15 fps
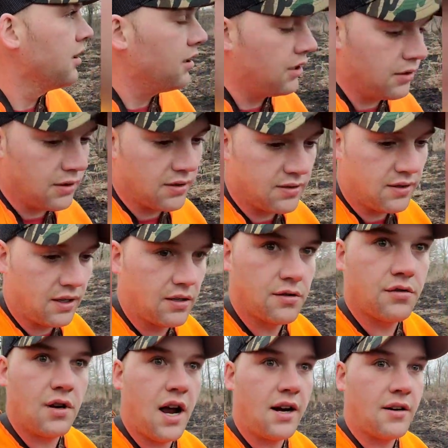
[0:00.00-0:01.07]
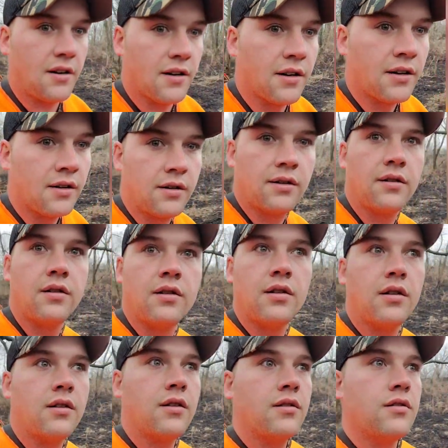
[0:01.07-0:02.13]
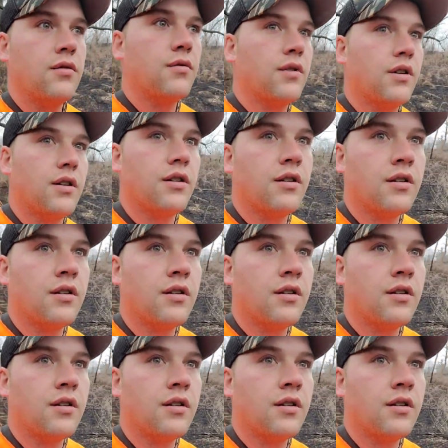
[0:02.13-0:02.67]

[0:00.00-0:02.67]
you can set a tracker to